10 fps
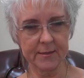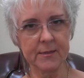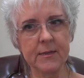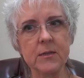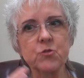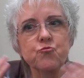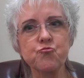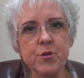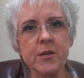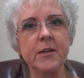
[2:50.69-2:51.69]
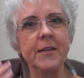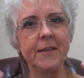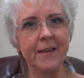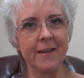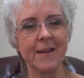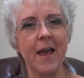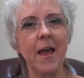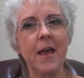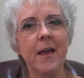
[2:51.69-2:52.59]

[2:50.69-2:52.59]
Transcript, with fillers: that he is really in a